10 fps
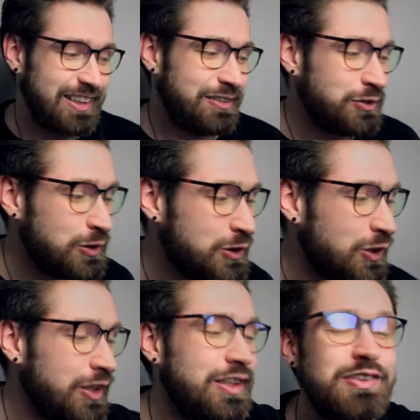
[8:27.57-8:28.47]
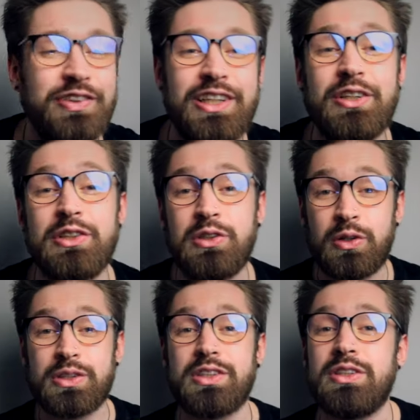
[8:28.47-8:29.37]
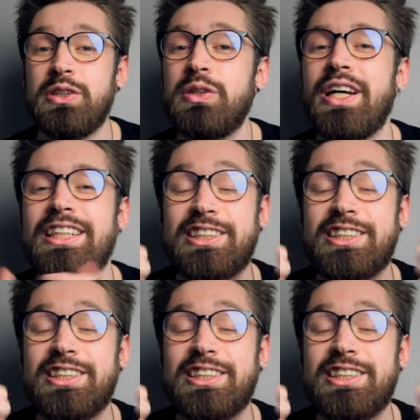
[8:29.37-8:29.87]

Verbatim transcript: If you enjoyed this video, you know what to do.